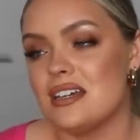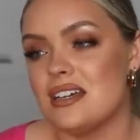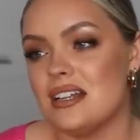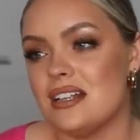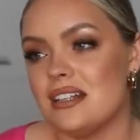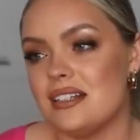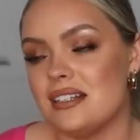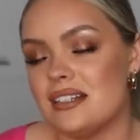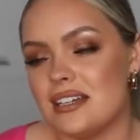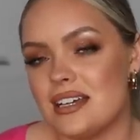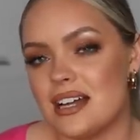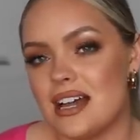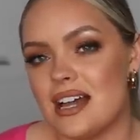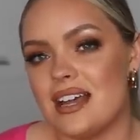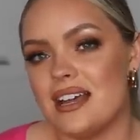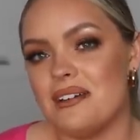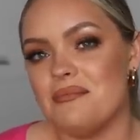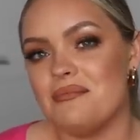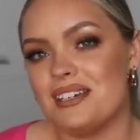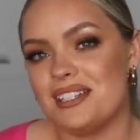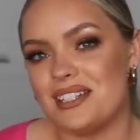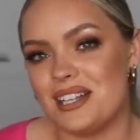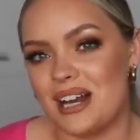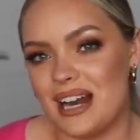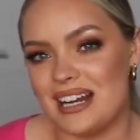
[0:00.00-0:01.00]
It's
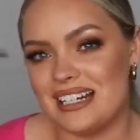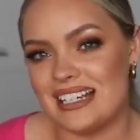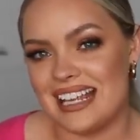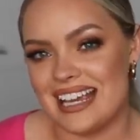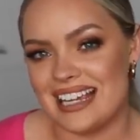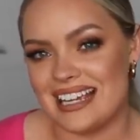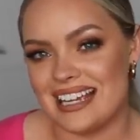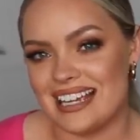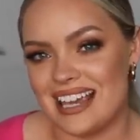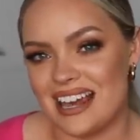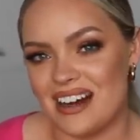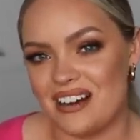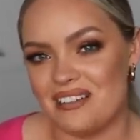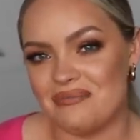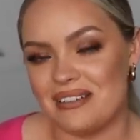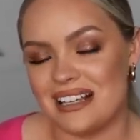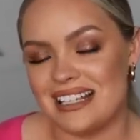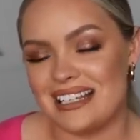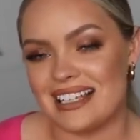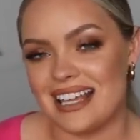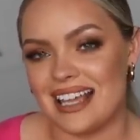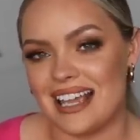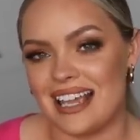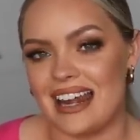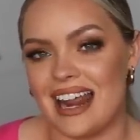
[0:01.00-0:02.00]
time to start taking care of my
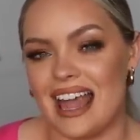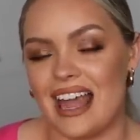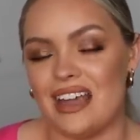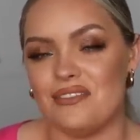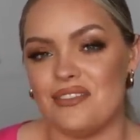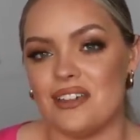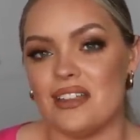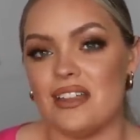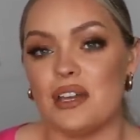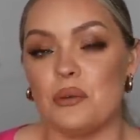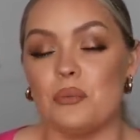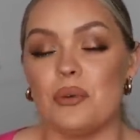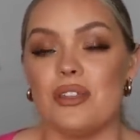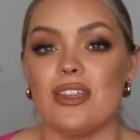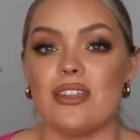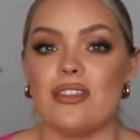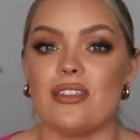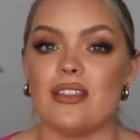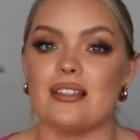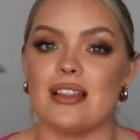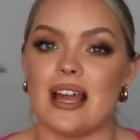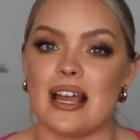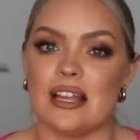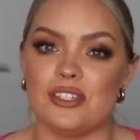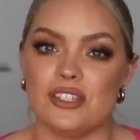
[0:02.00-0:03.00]
skin. I feel like within
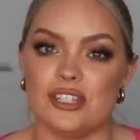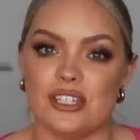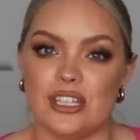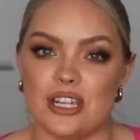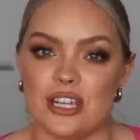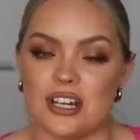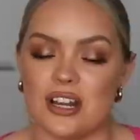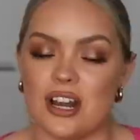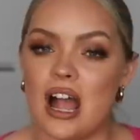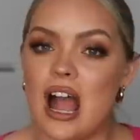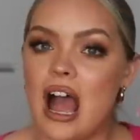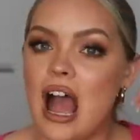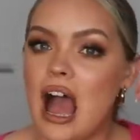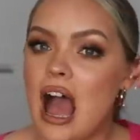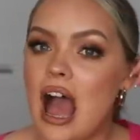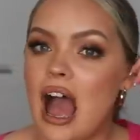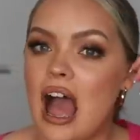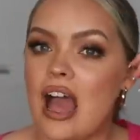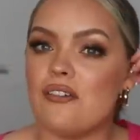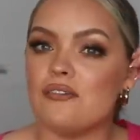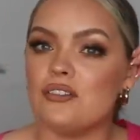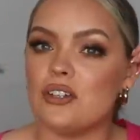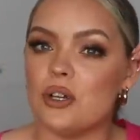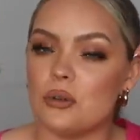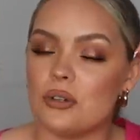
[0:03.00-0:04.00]
the last year,
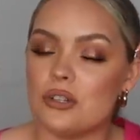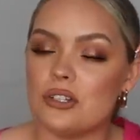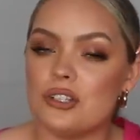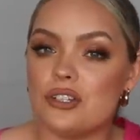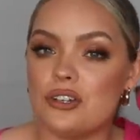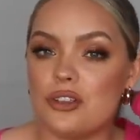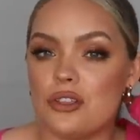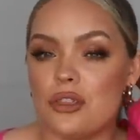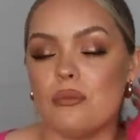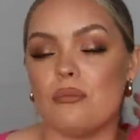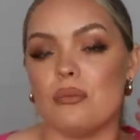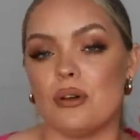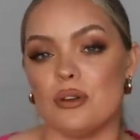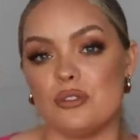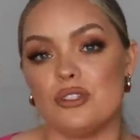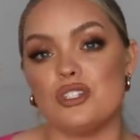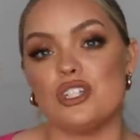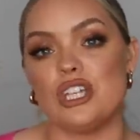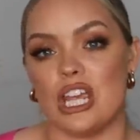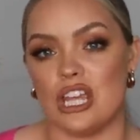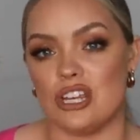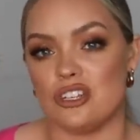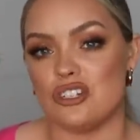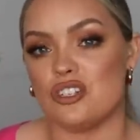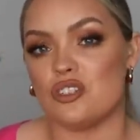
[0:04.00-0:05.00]
I've noticed the most
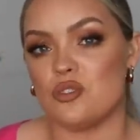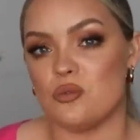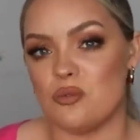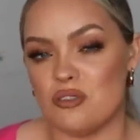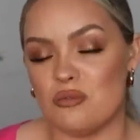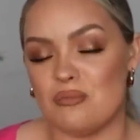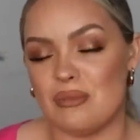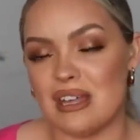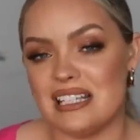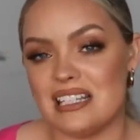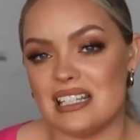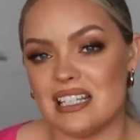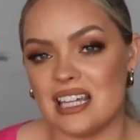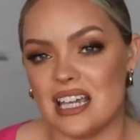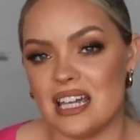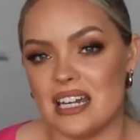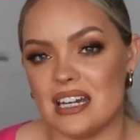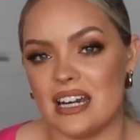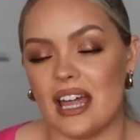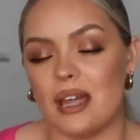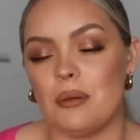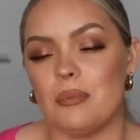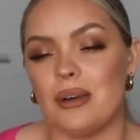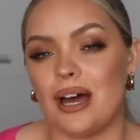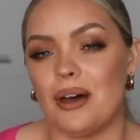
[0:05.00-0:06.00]
changes with my
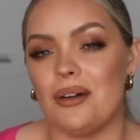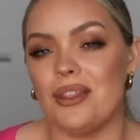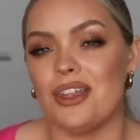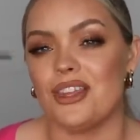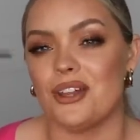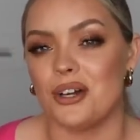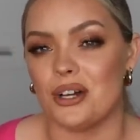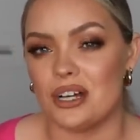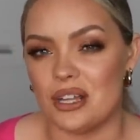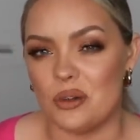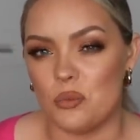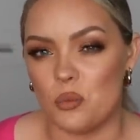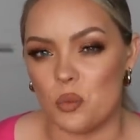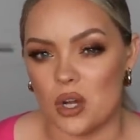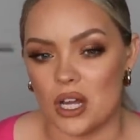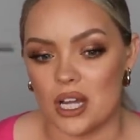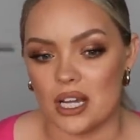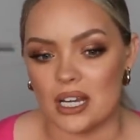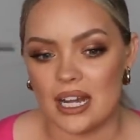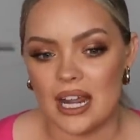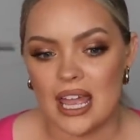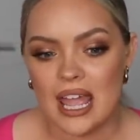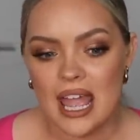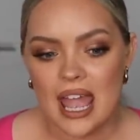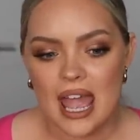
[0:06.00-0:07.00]
skin. I'm now
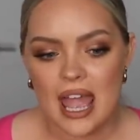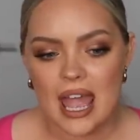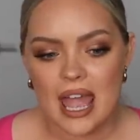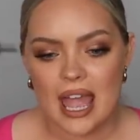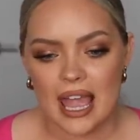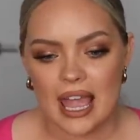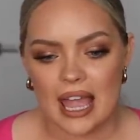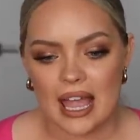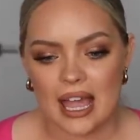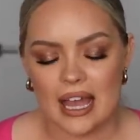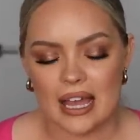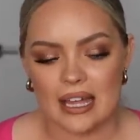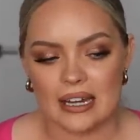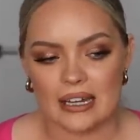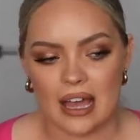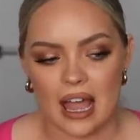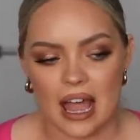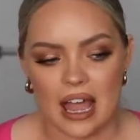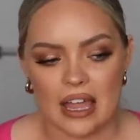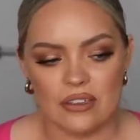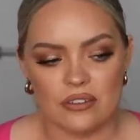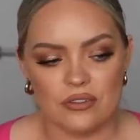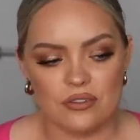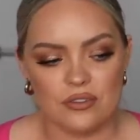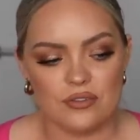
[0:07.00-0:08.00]
31 and
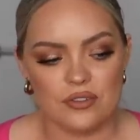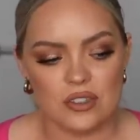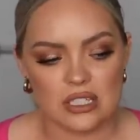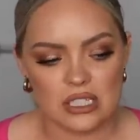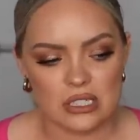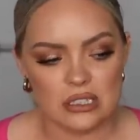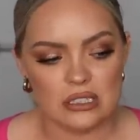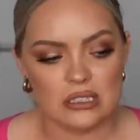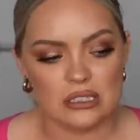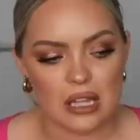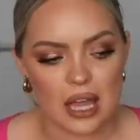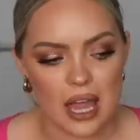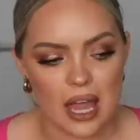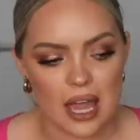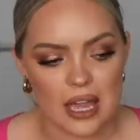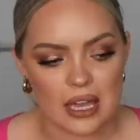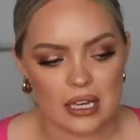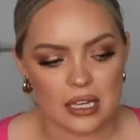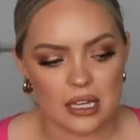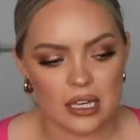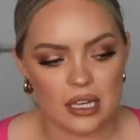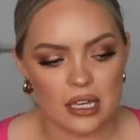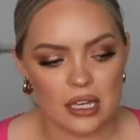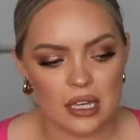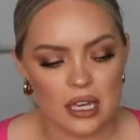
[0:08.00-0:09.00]
I feel
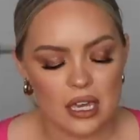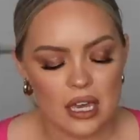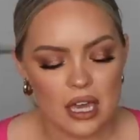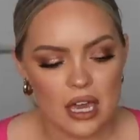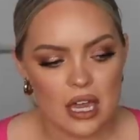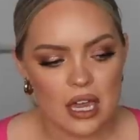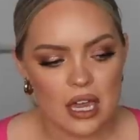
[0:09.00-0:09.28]
like